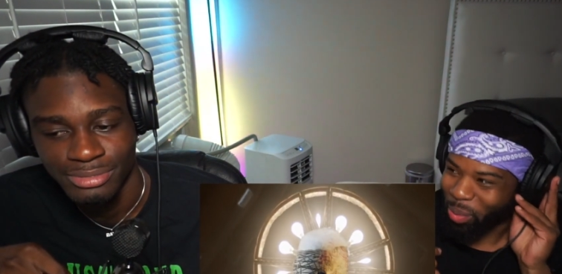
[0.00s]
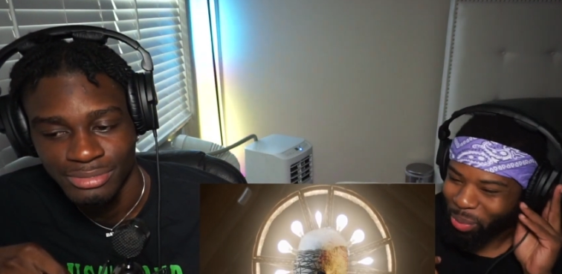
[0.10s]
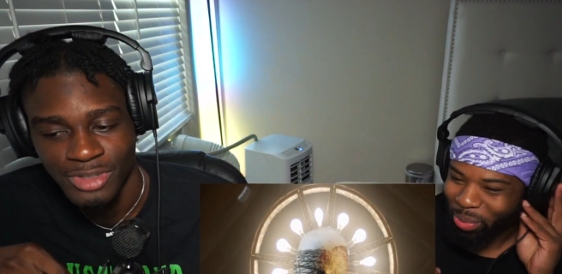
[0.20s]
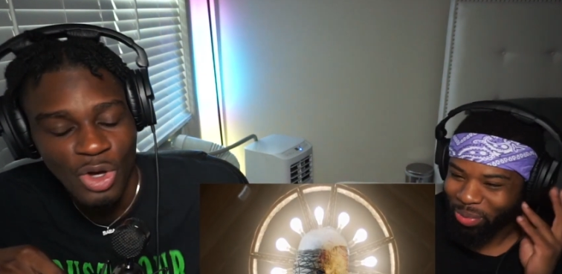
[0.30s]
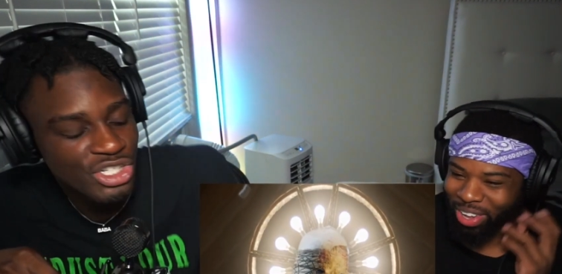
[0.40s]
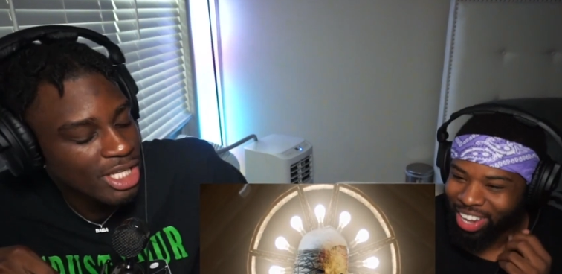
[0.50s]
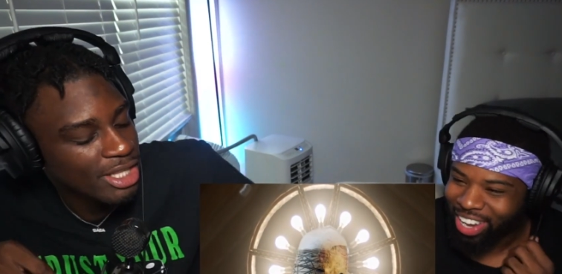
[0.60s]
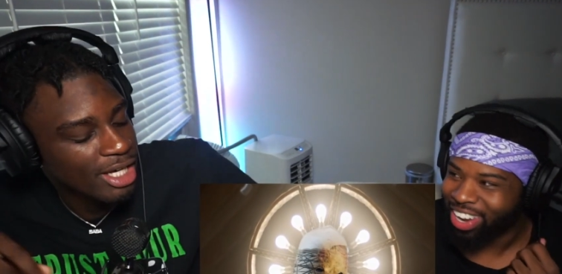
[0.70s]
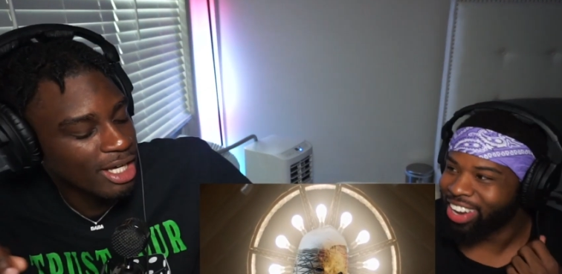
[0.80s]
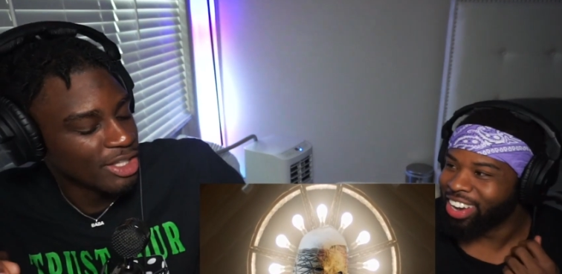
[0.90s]
Speaker 1: Oh, she
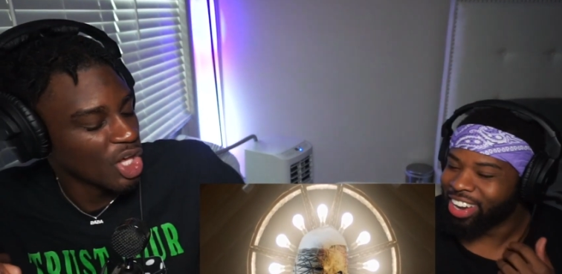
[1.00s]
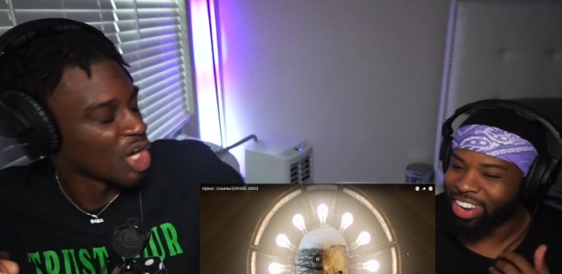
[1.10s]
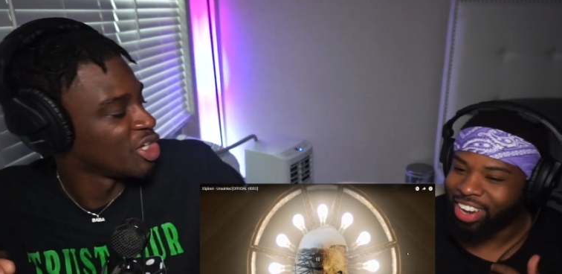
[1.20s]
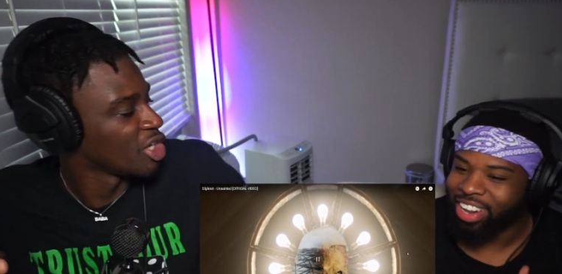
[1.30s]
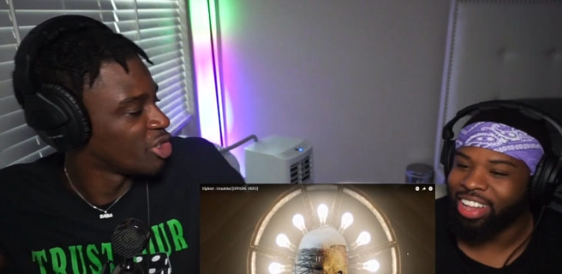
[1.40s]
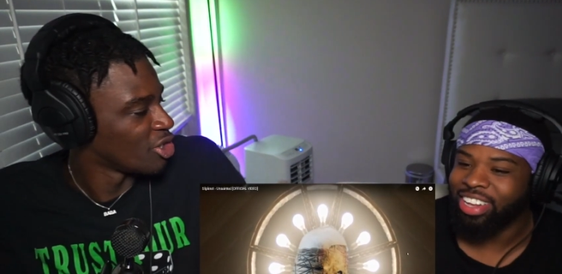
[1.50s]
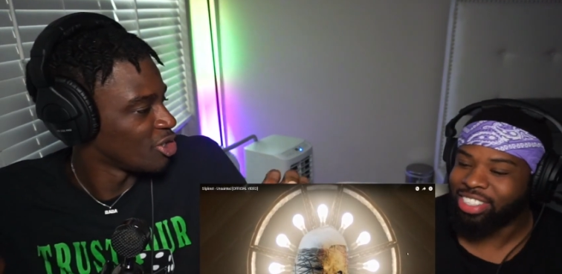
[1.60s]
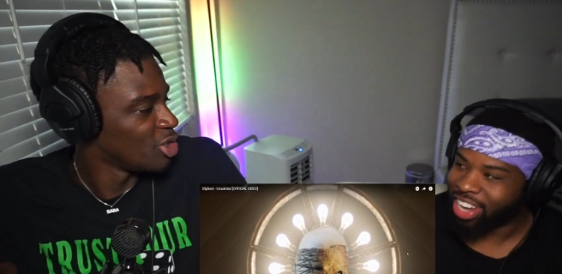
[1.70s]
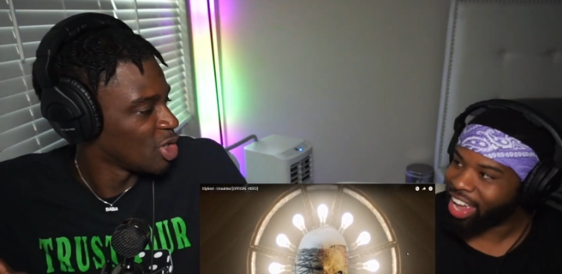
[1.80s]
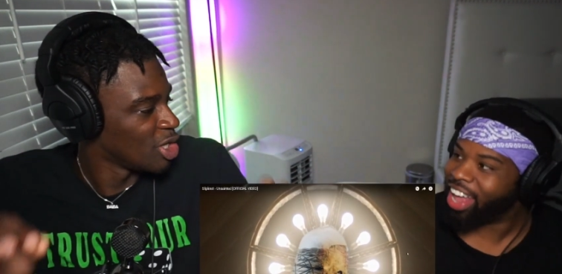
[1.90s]
the the conductor.
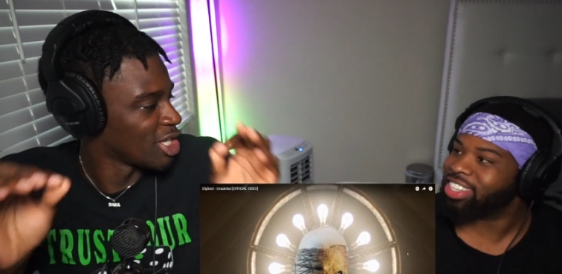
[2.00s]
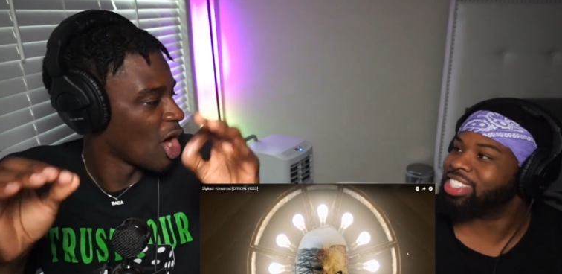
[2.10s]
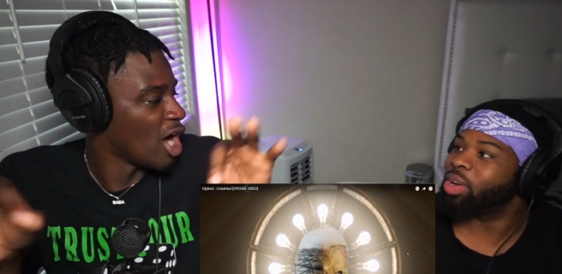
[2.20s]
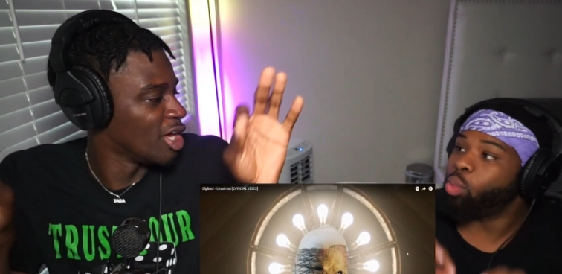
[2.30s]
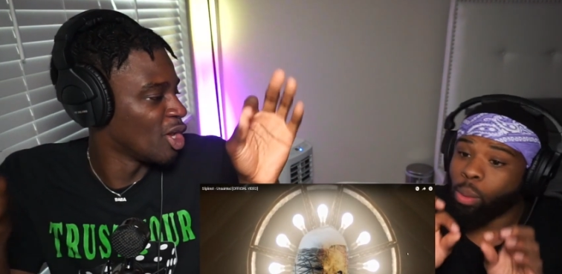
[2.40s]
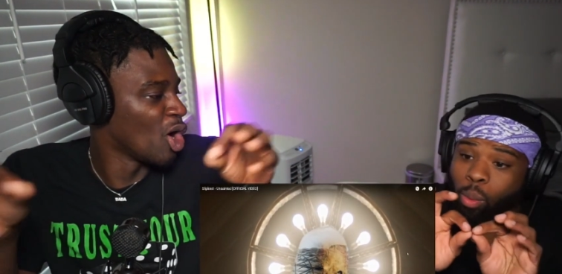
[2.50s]
Yeah, you know, the, the, the